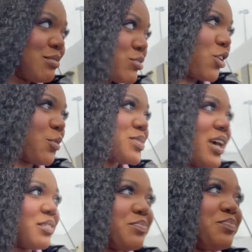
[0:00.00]
So
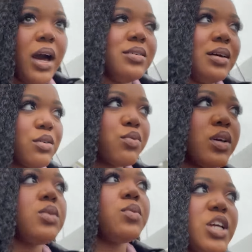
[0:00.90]
upset. I
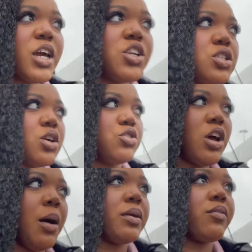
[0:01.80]
really wish I could just go
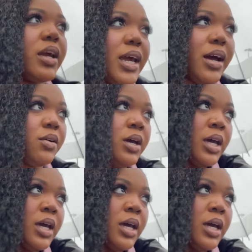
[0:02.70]
shopping right now.